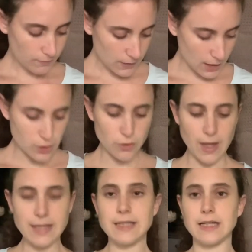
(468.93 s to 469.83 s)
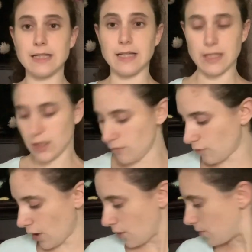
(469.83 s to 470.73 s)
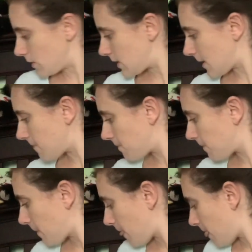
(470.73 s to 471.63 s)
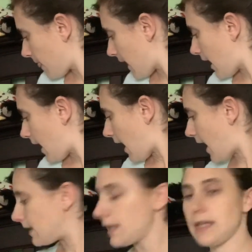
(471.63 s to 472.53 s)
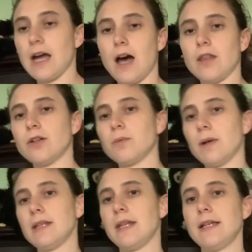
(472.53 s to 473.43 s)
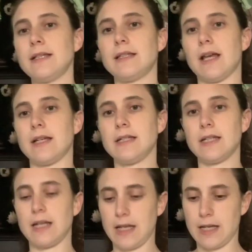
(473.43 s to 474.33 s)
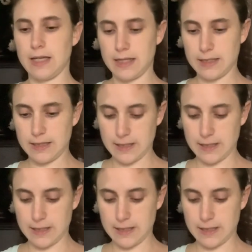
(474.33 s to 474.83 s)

And so that's the Dusty Rose. And then the other one they sent is